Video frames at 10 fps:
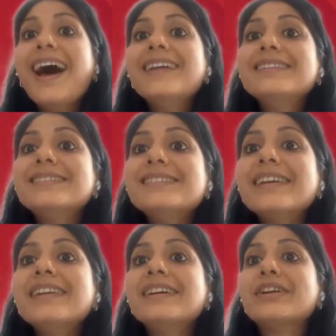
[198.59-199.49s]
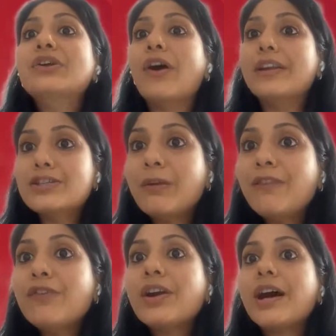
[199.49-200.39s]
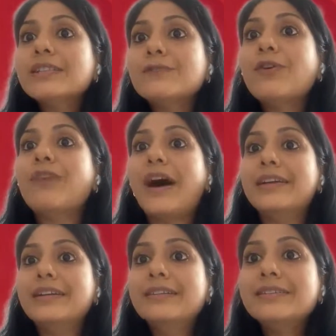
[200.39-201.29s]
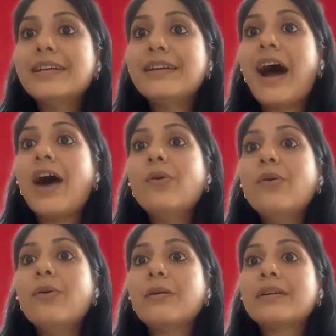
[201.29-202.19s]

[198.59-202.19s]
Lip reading: And this is like an acknowledgement for us, for Validus, that how